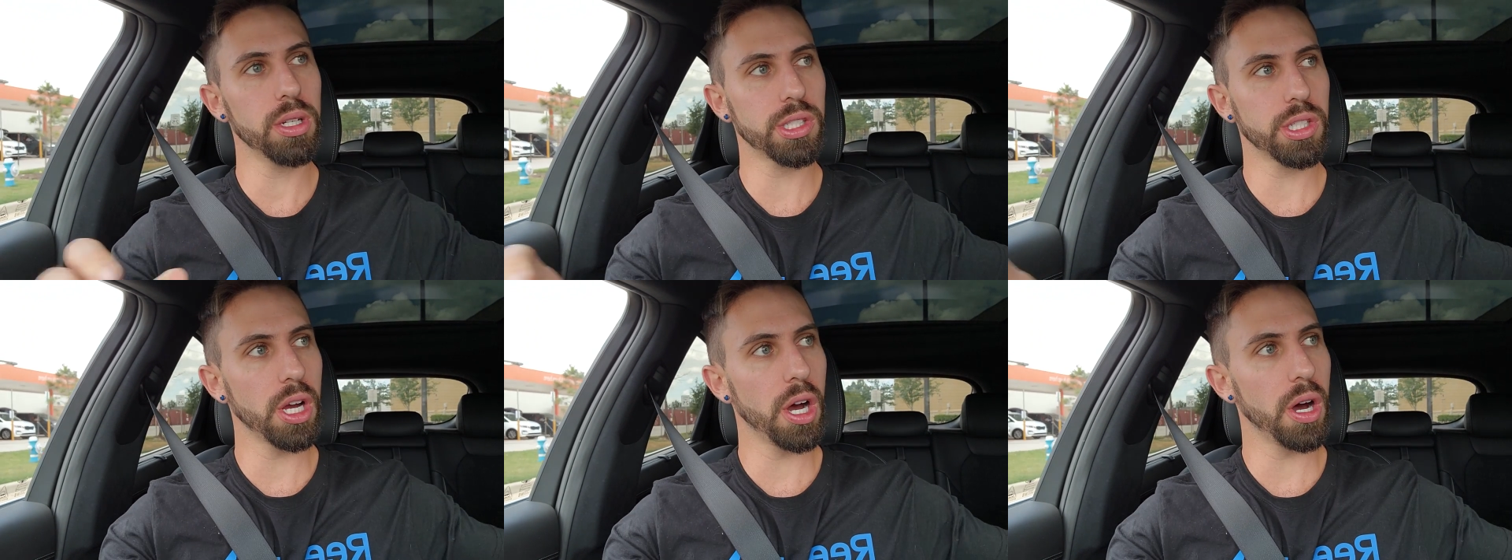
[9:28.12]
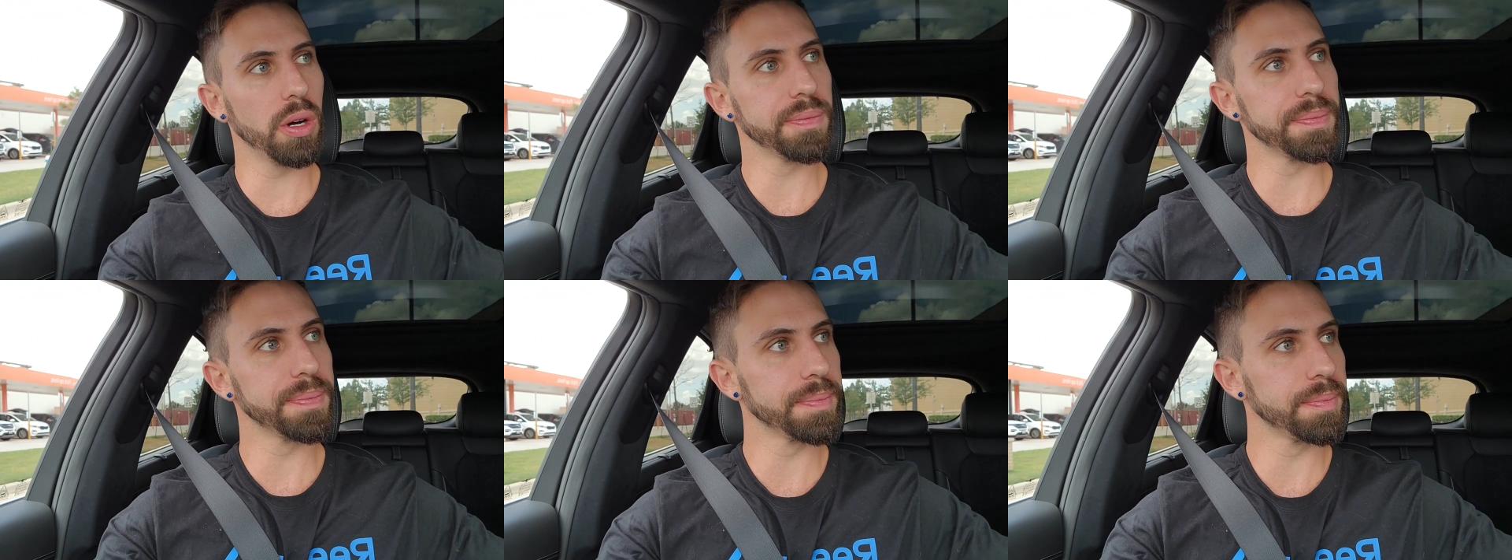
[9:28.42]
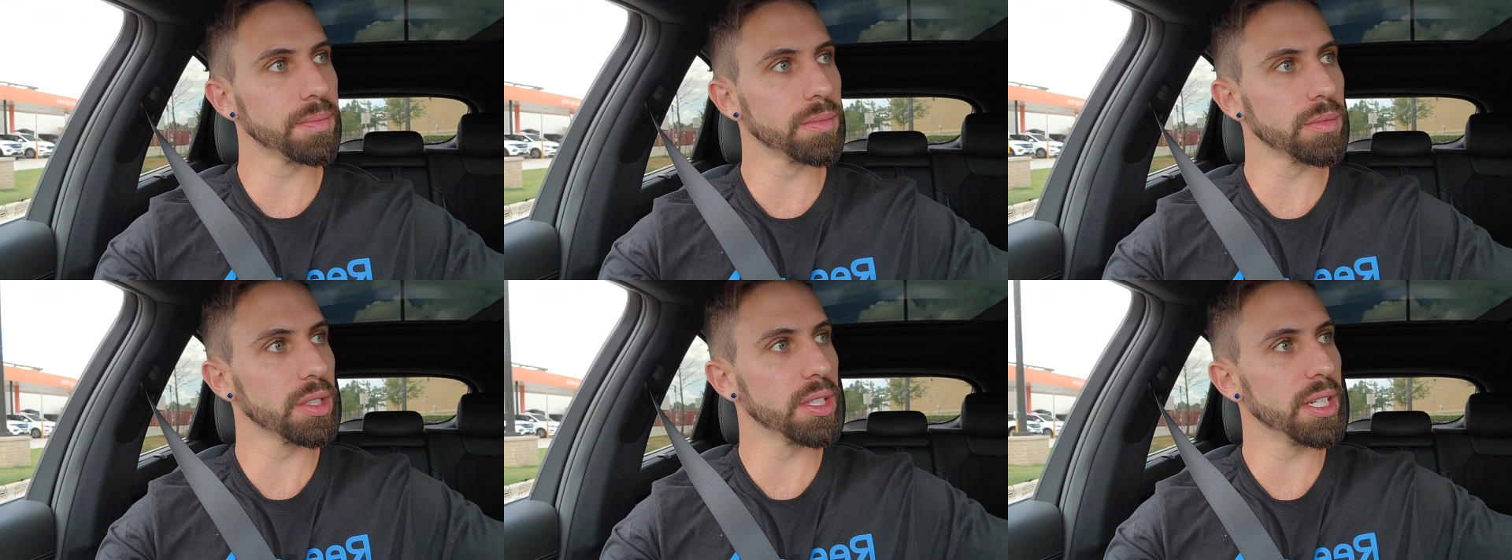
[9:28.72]
So,
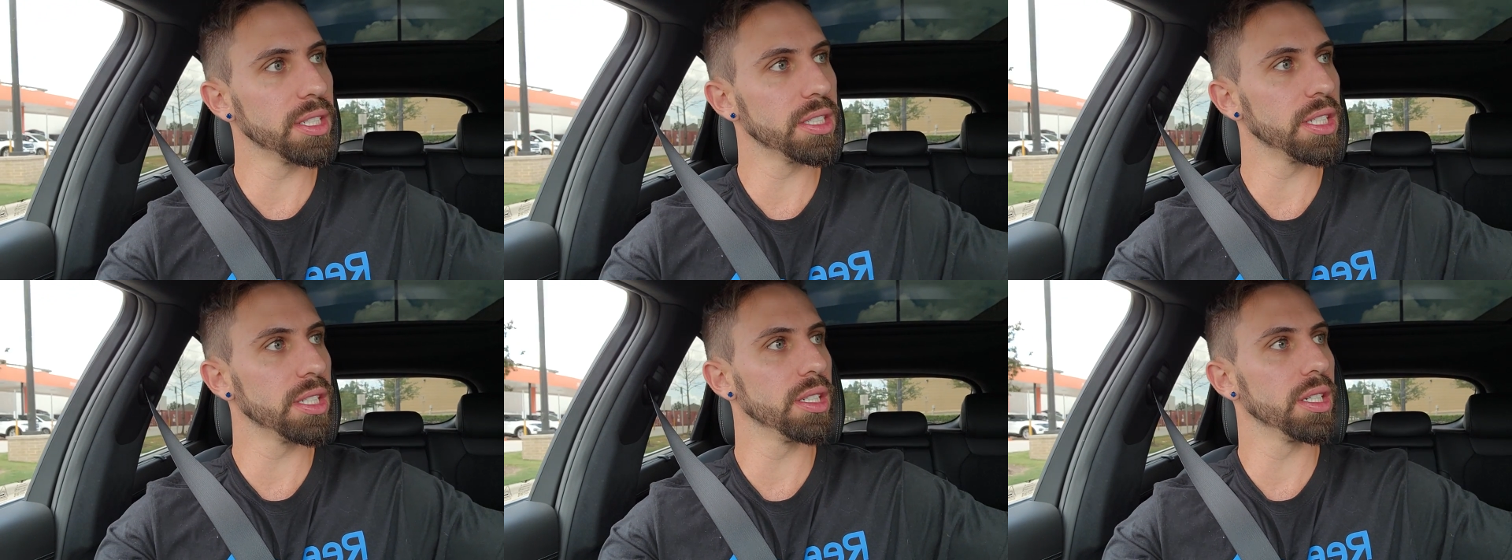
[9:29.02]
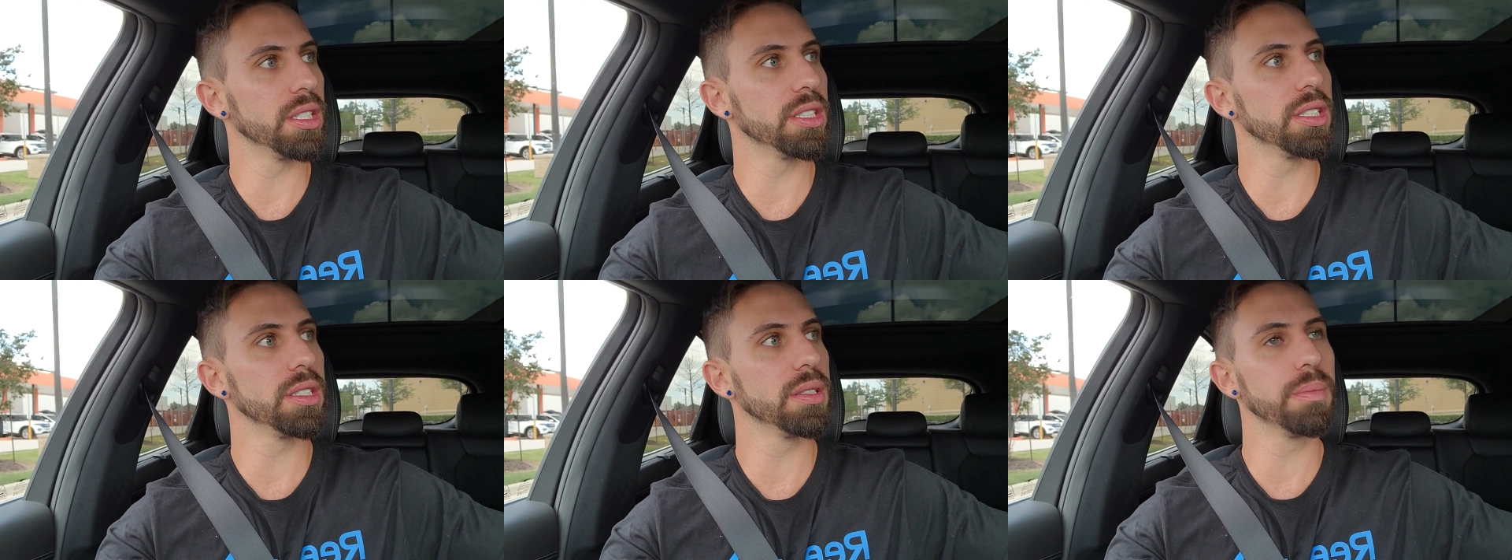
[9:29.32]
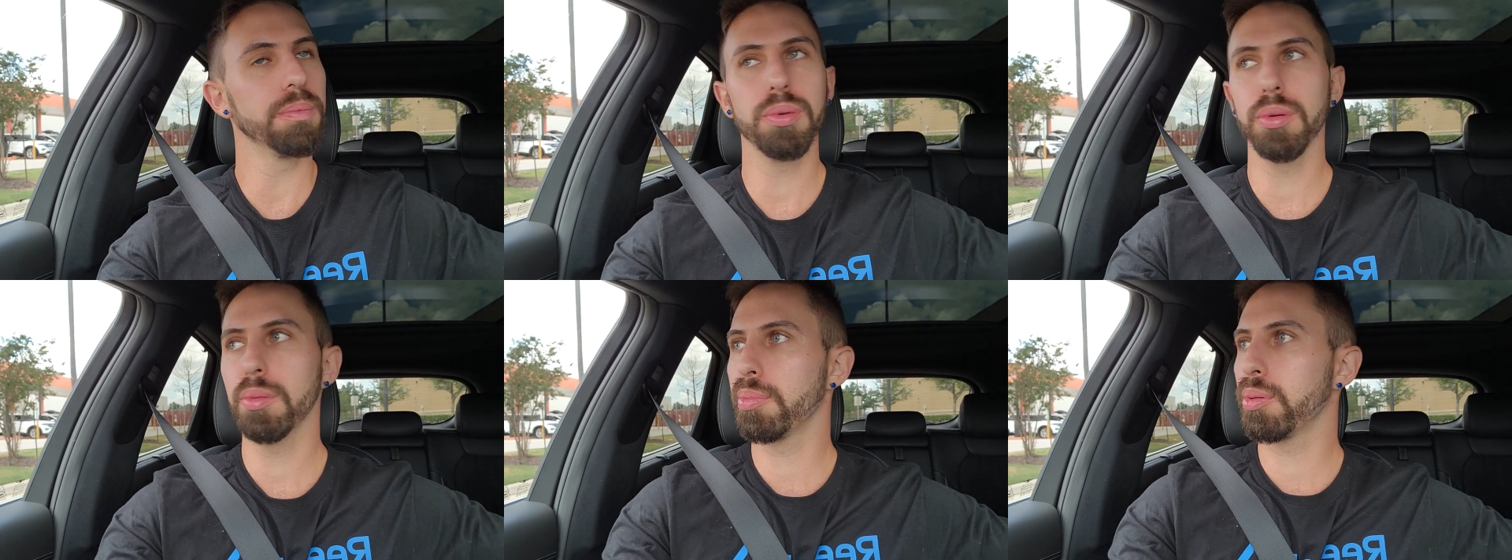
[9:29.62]

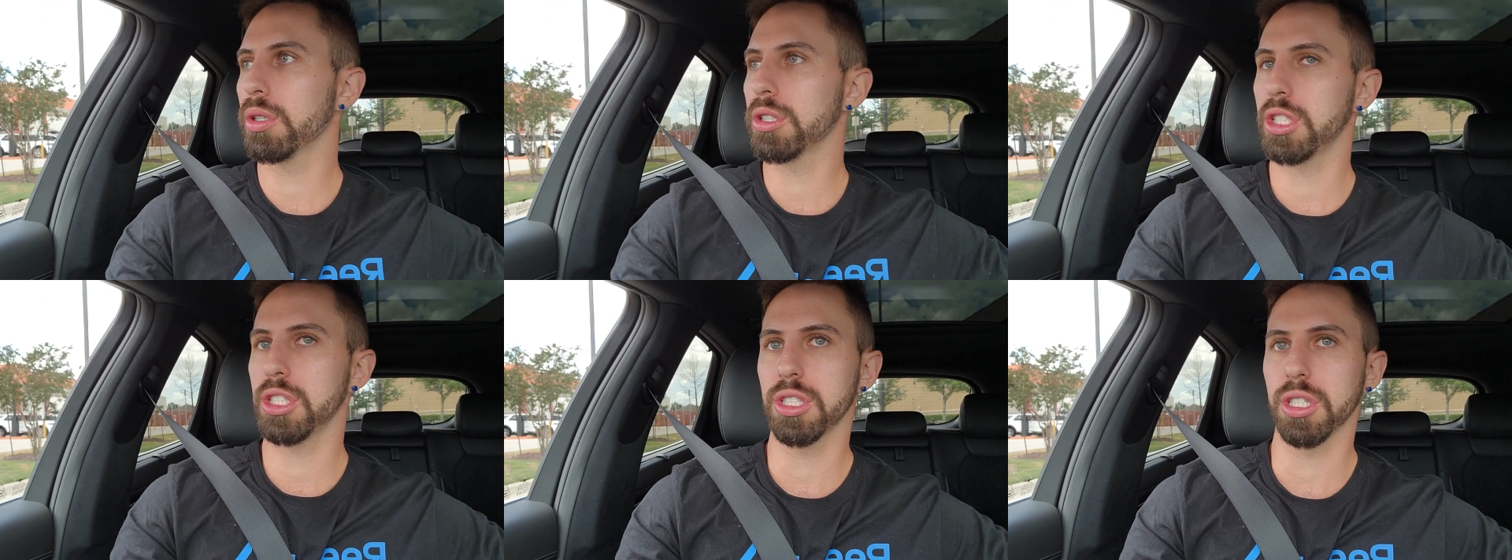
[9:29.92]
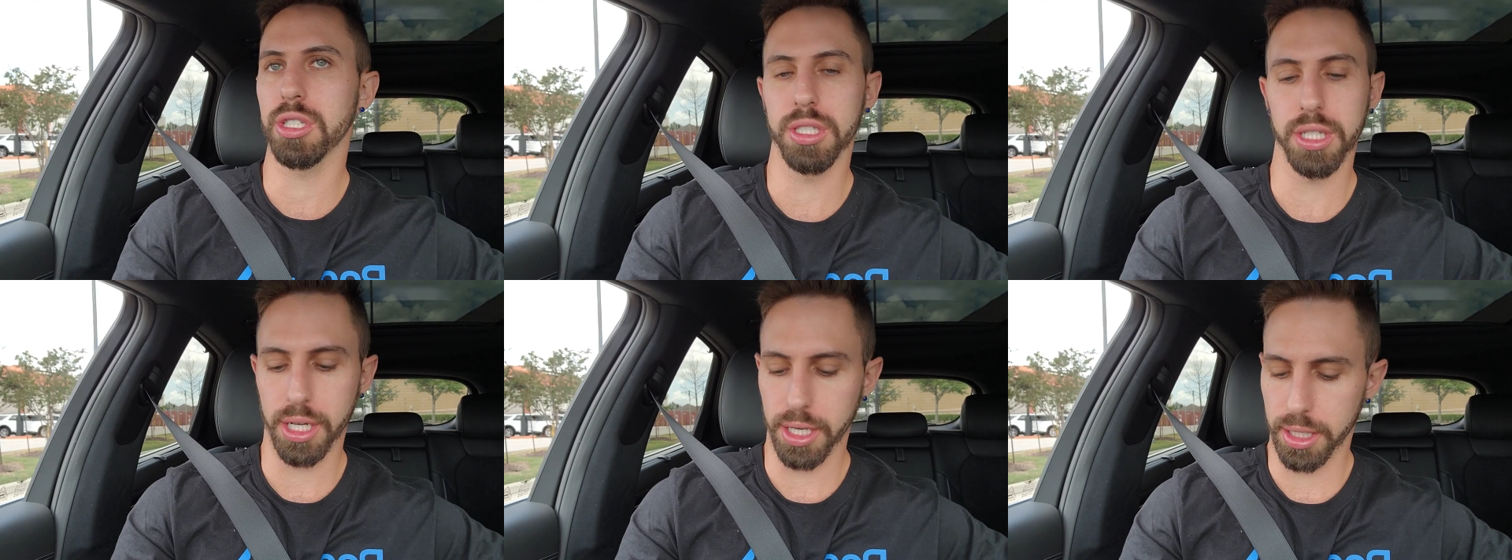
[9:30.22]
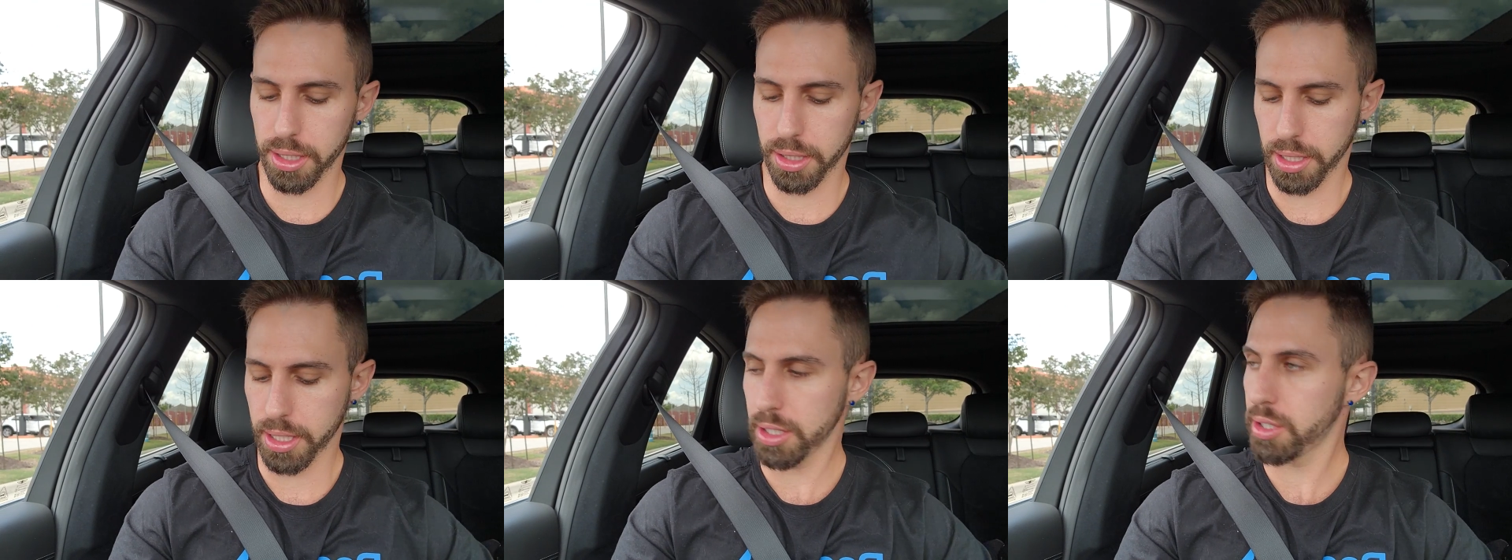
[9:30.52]
Porsches are
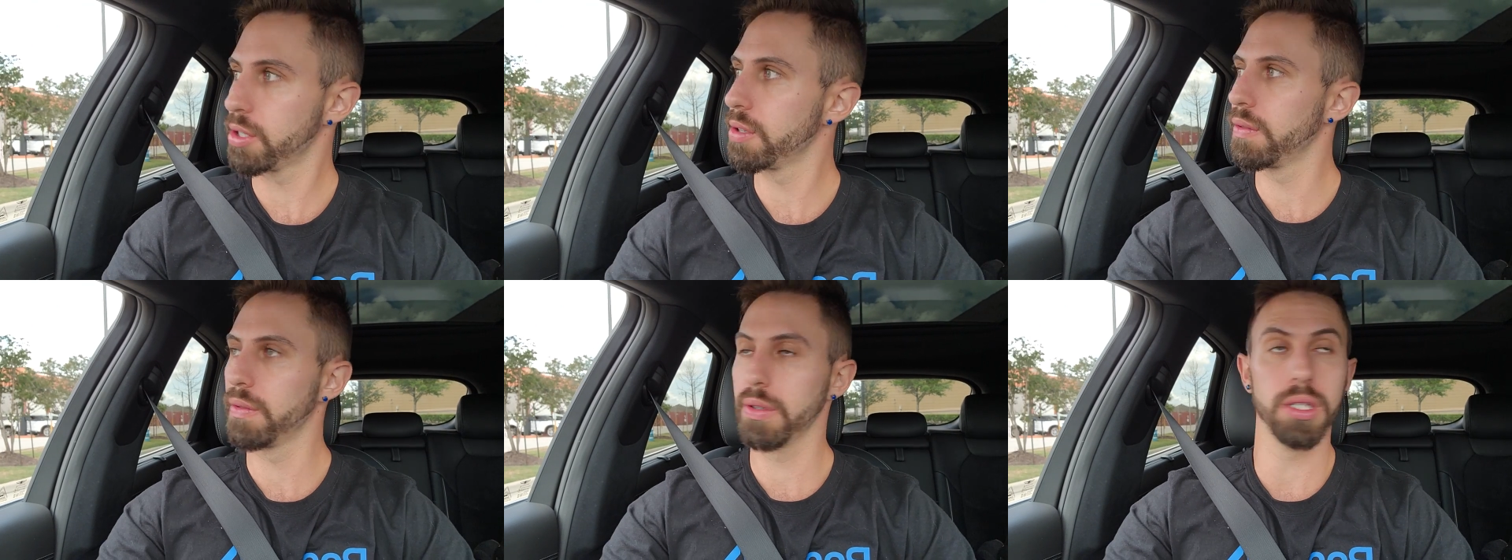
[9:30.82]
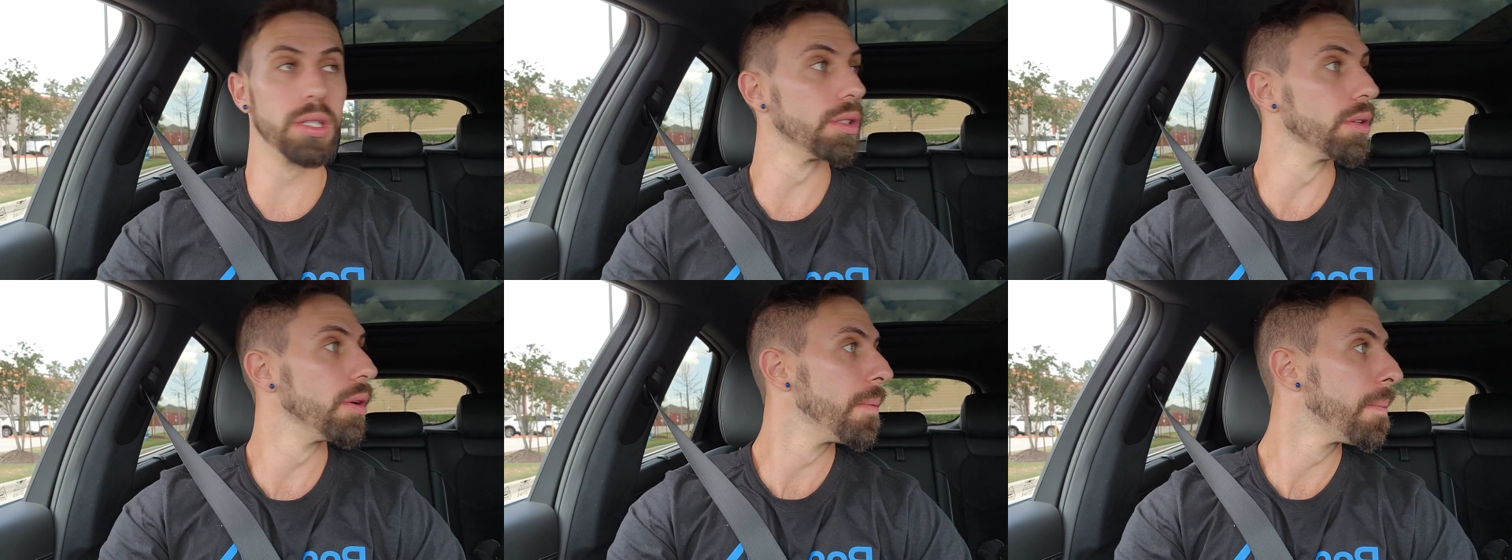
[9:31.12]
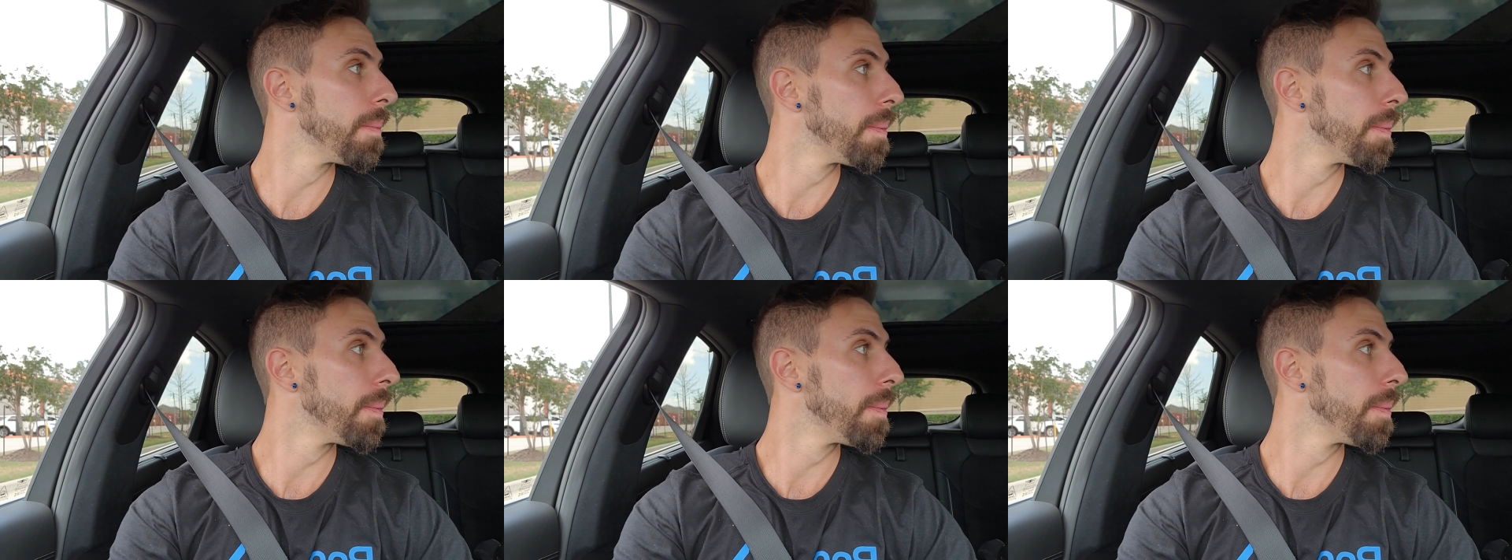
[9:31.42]
nice, the SUVs.